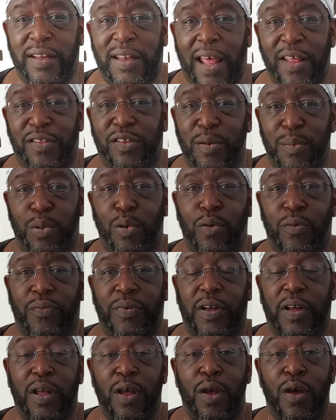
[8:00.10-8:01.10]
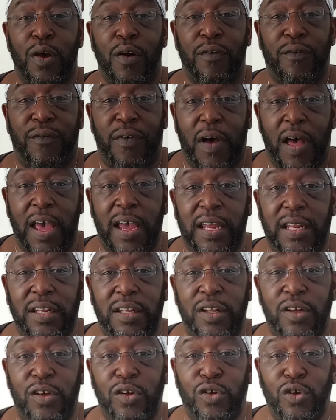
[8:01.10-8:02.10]
that's the important thing.
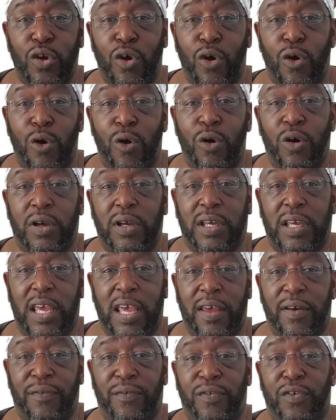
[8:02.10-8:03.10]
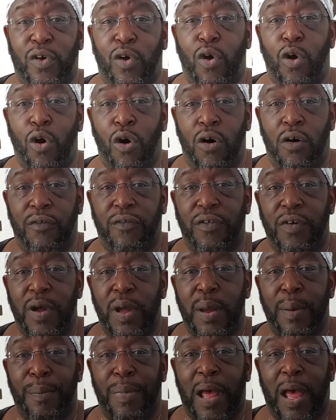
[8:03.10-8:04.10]
Find your gift of
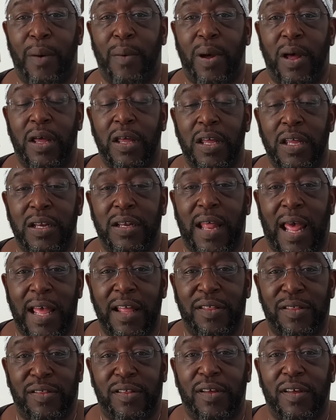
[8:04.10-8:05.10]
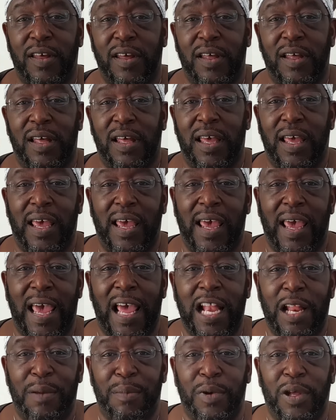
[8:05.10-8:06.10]
power. That's the
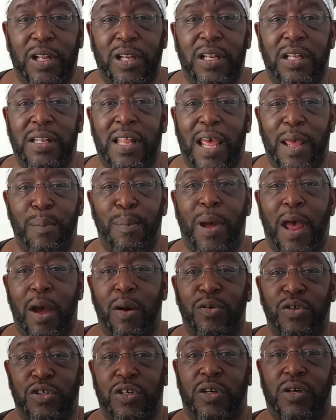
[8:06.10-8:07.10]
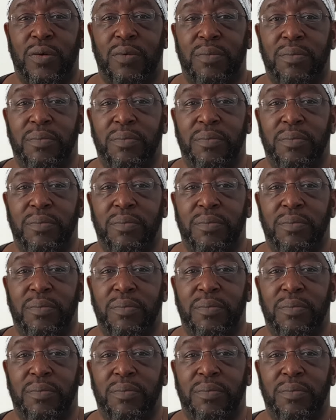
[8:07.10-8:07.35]
element that empowers you.